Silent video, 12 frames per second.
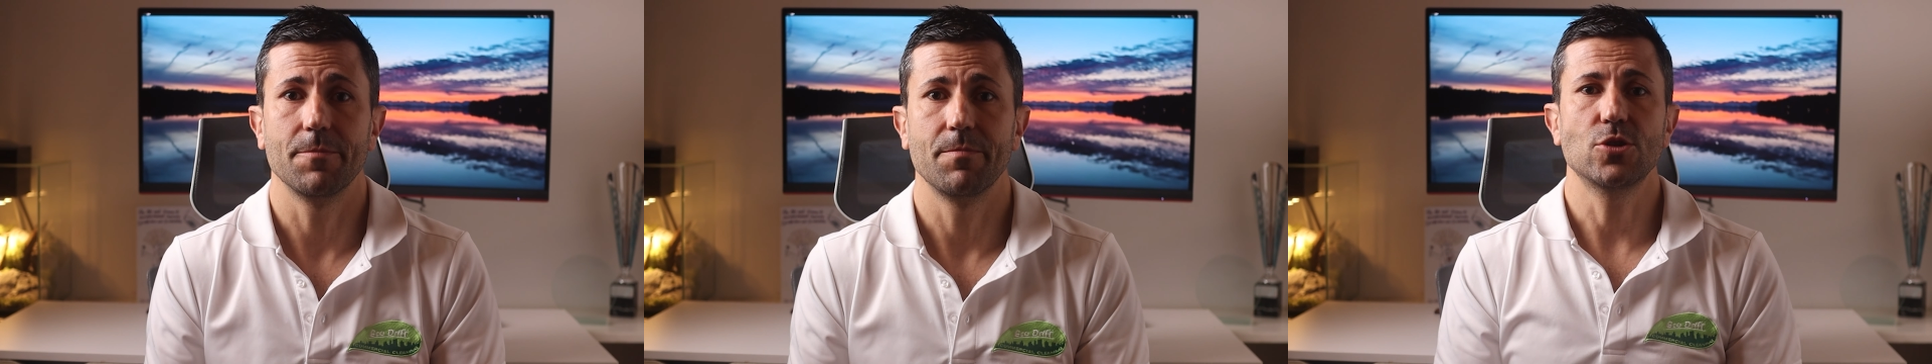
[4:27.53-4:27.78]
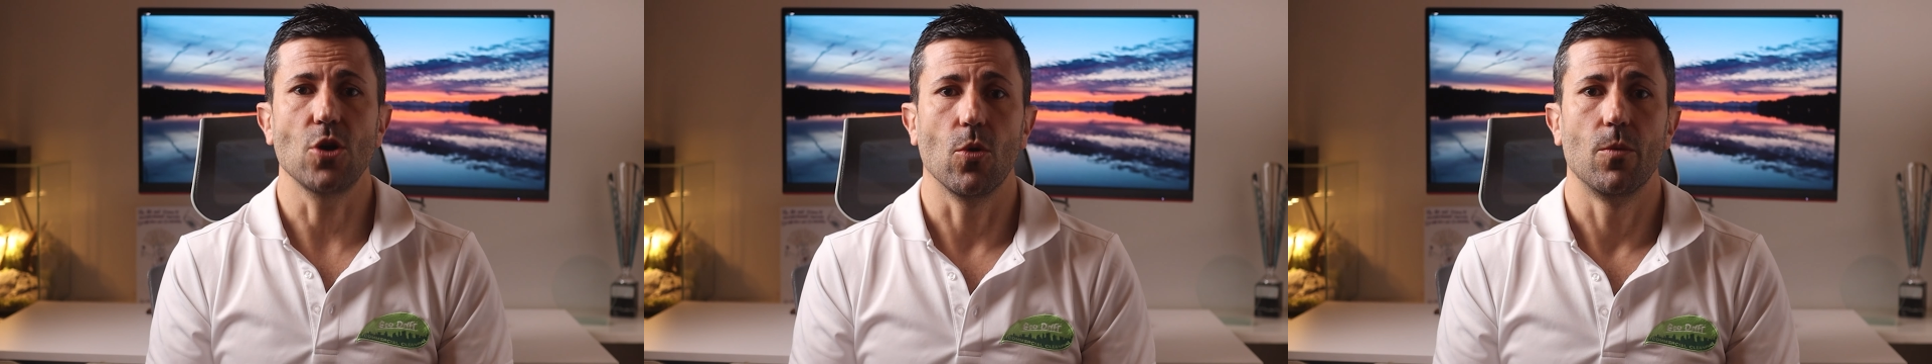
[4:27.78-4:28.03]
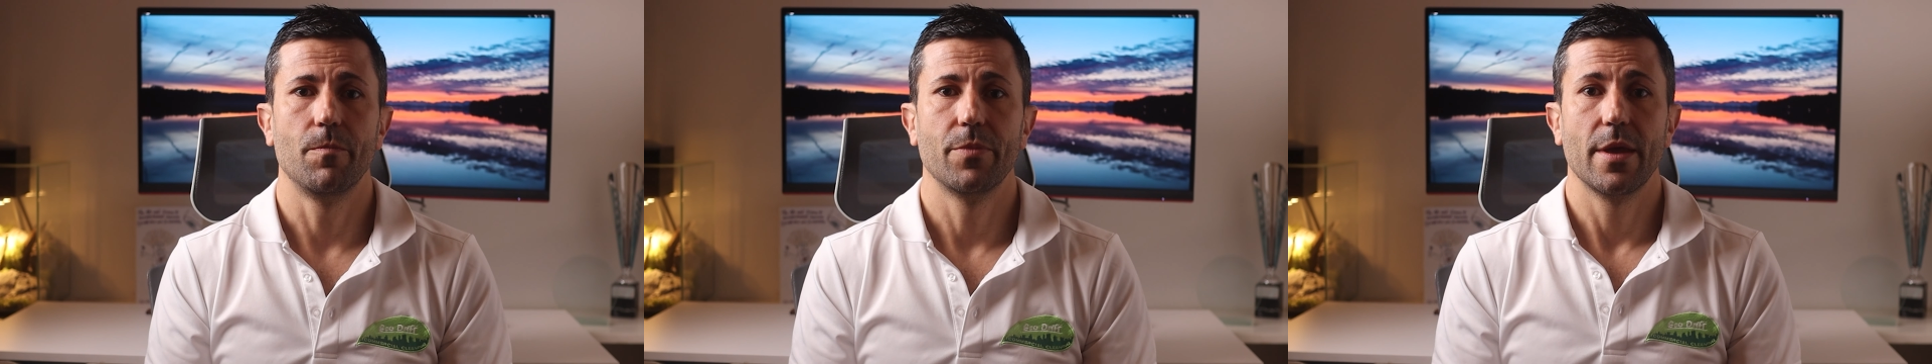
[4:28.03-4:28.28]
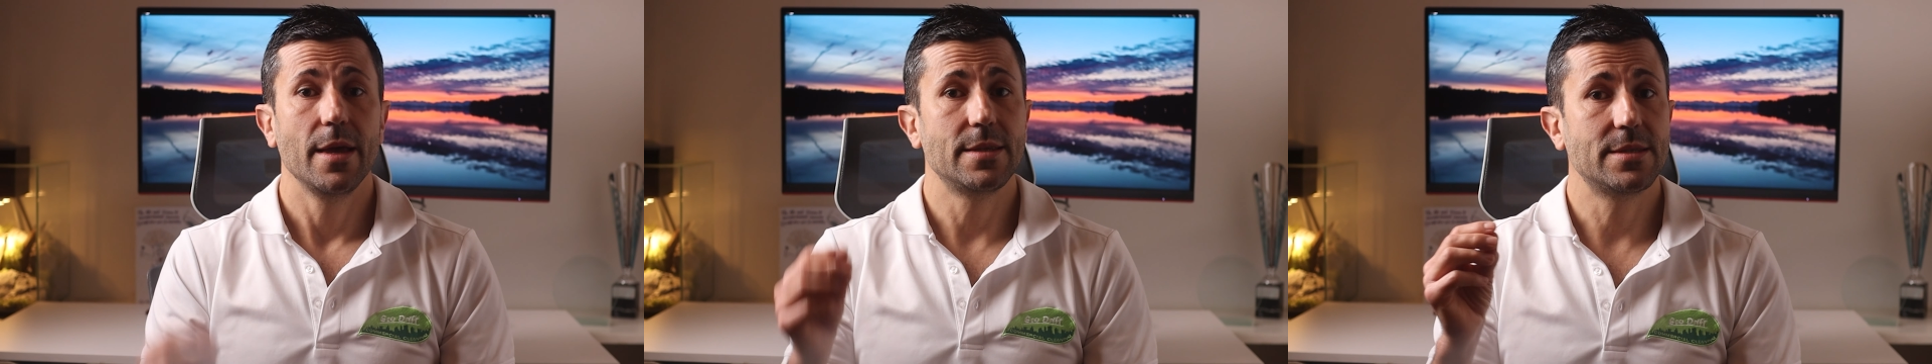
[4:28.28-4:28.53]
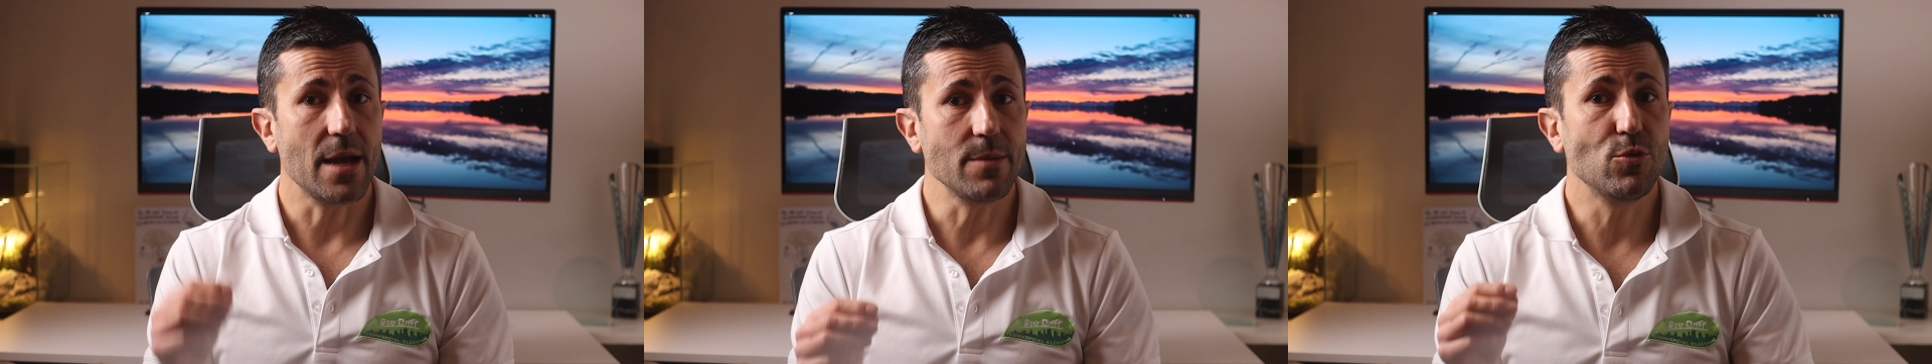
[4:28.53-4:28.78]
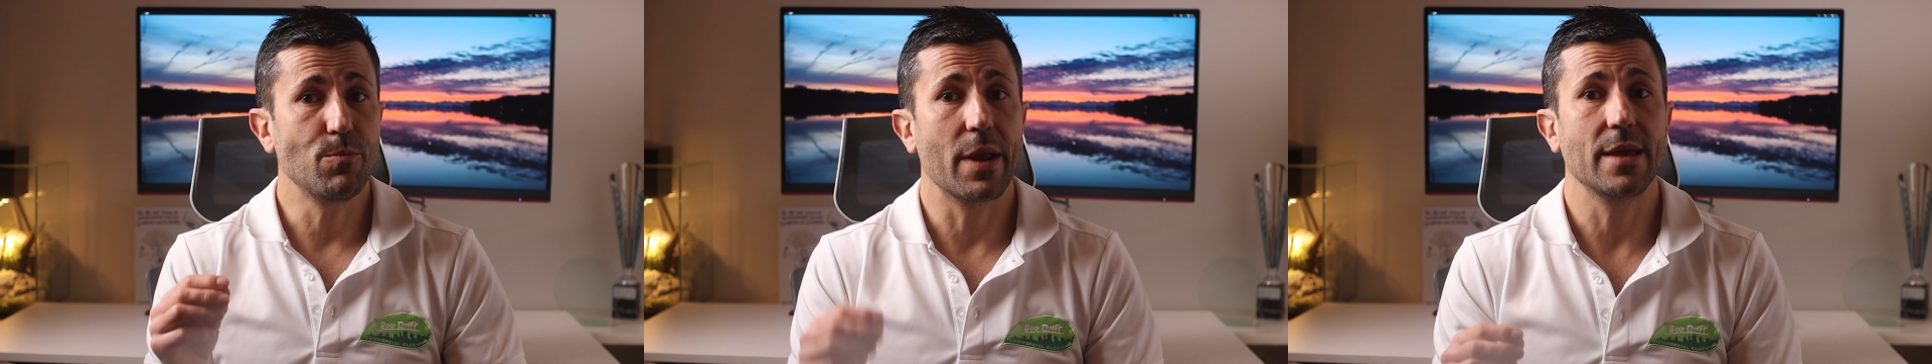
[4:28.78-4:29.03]
So, it's time
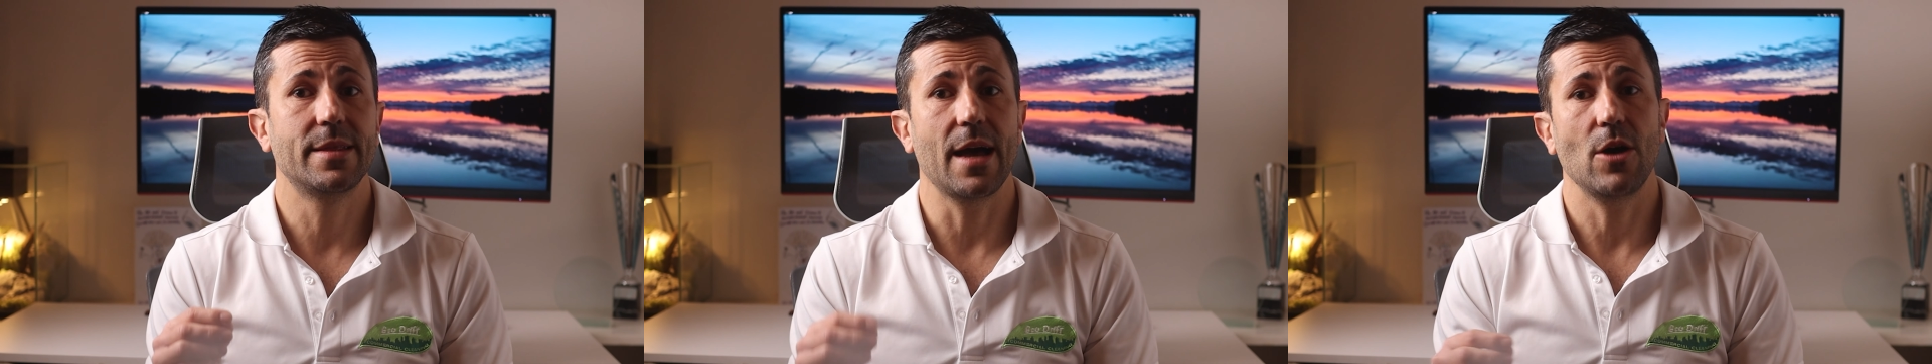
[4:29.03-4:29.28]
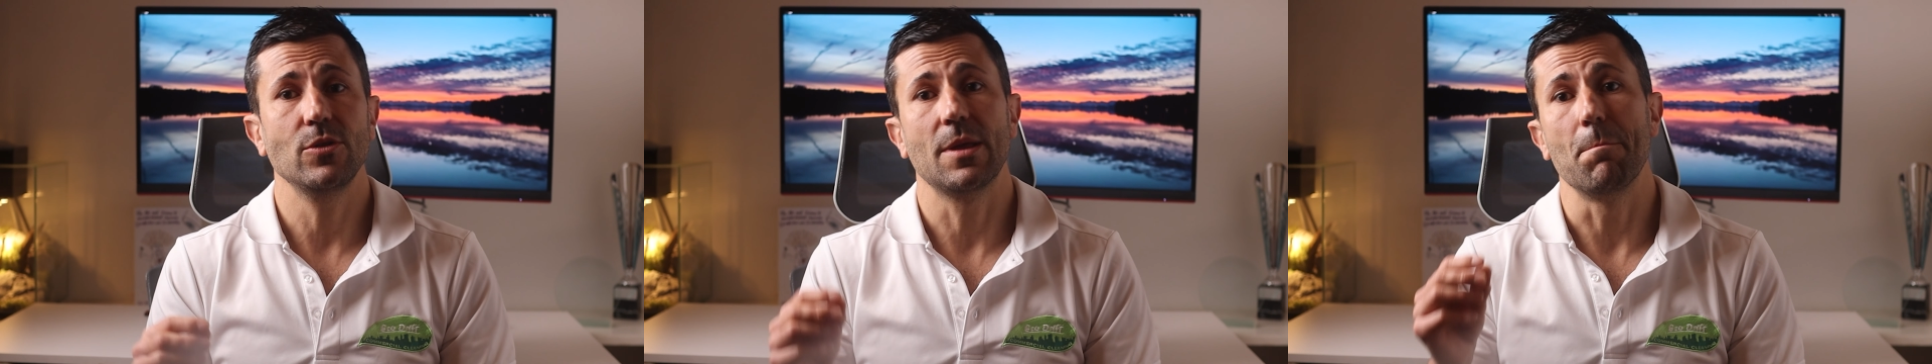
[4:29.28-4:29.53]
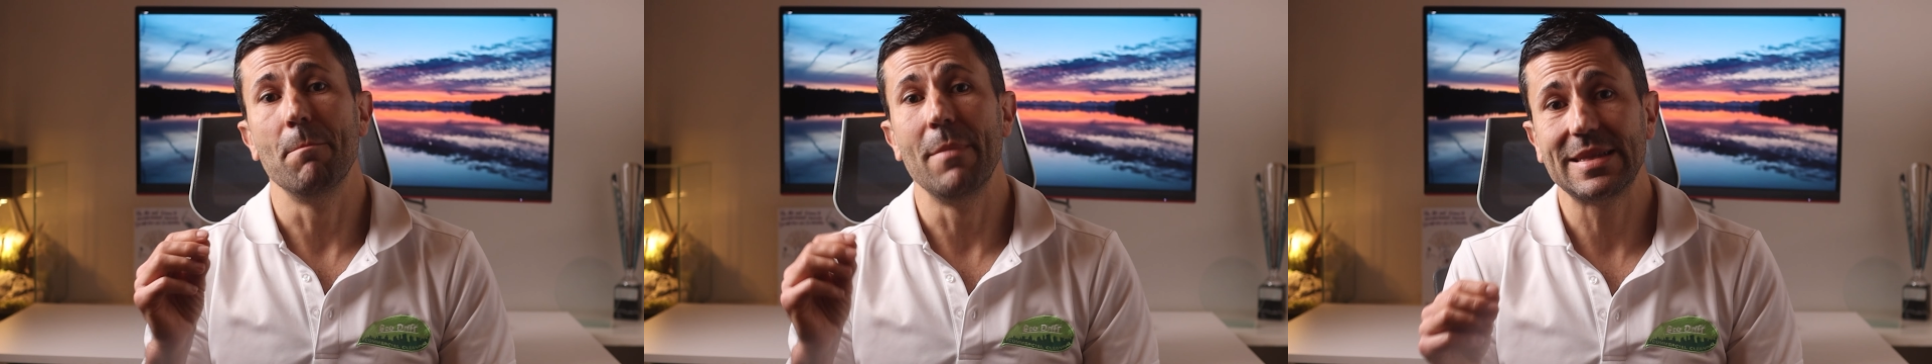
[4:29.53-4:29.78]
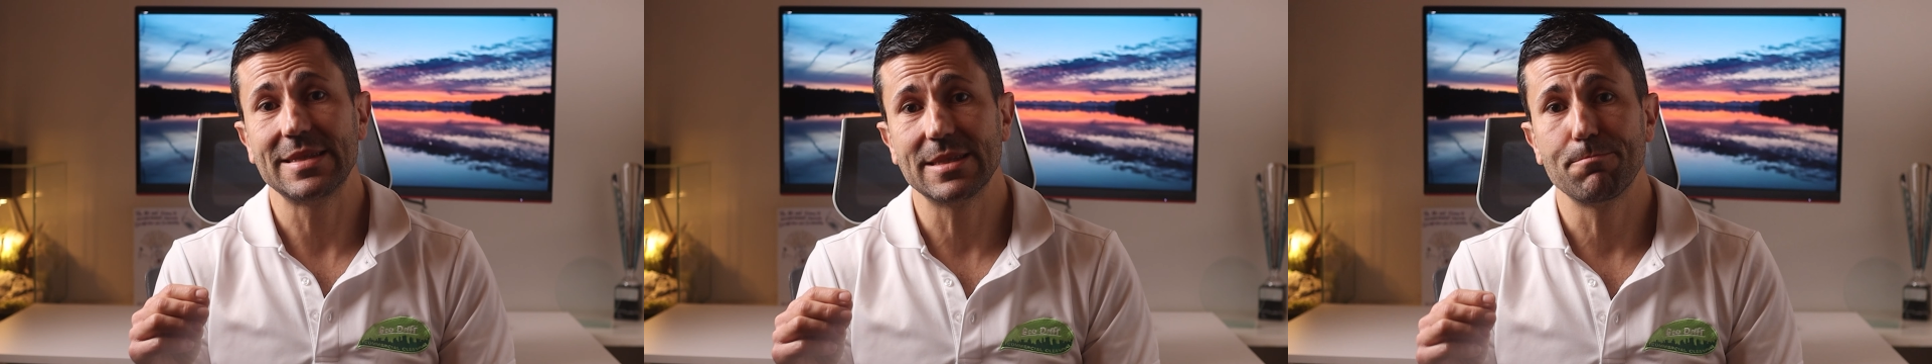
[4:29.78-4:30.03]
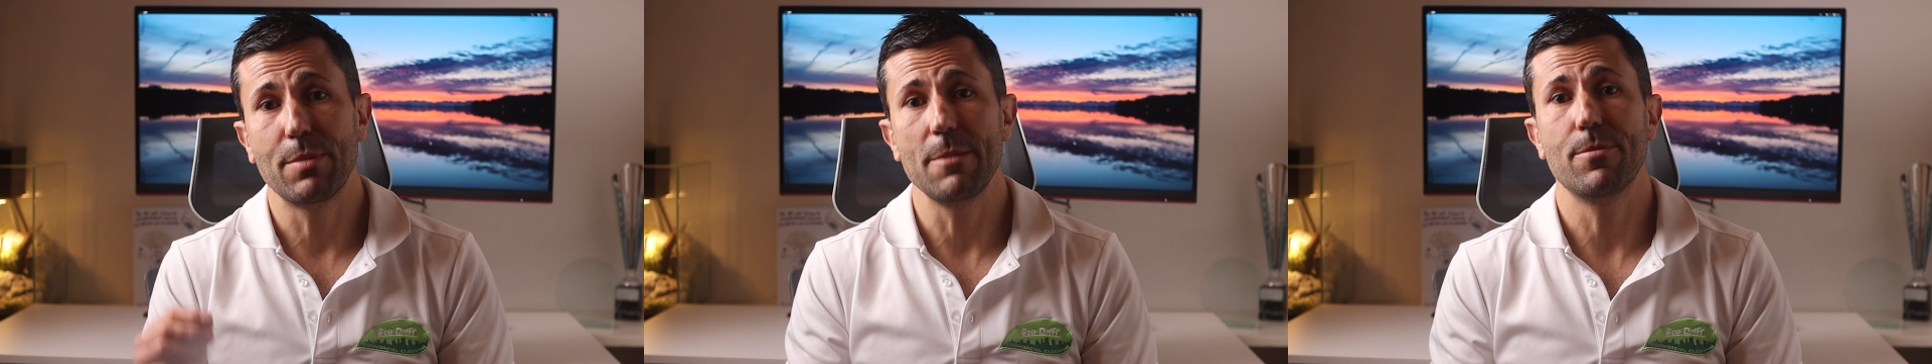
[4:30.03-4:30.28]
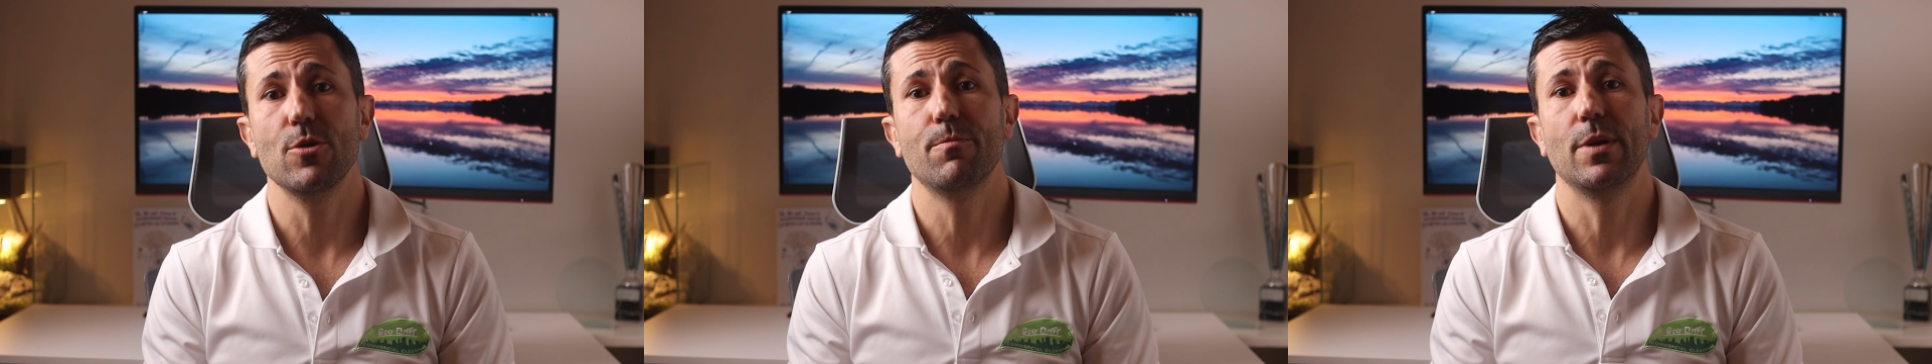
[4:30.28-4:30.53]
to break down the myths
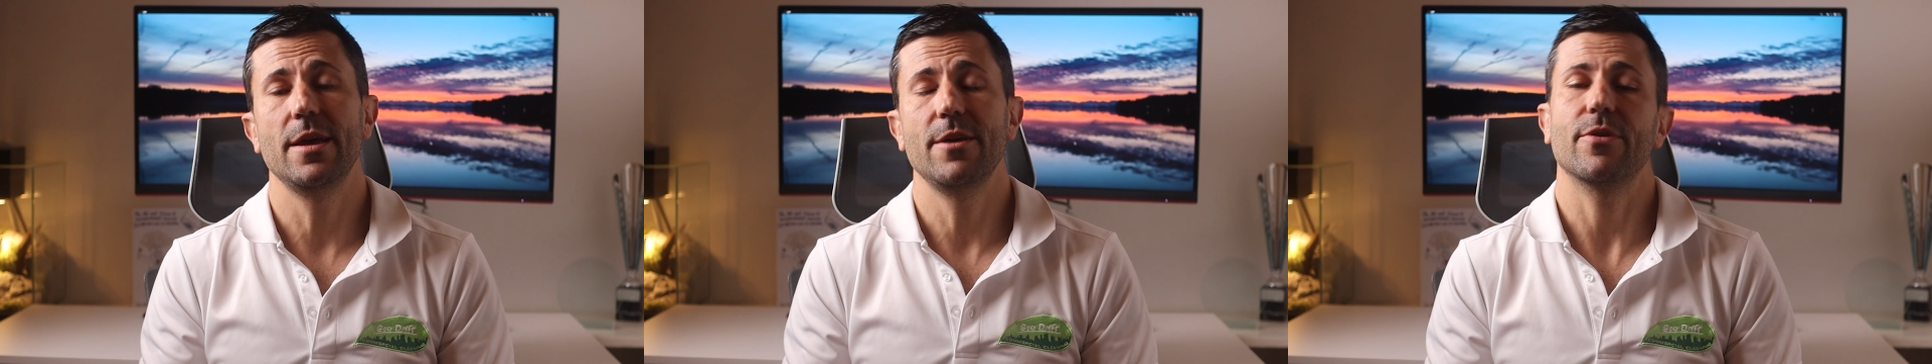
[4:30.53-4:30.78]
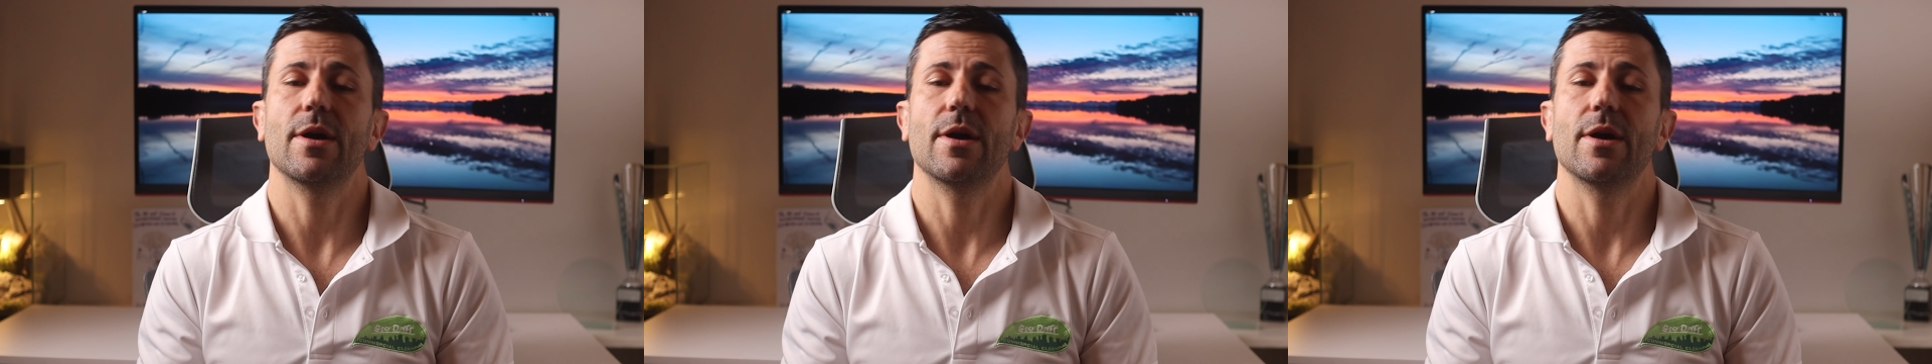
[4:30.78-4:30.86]
people believe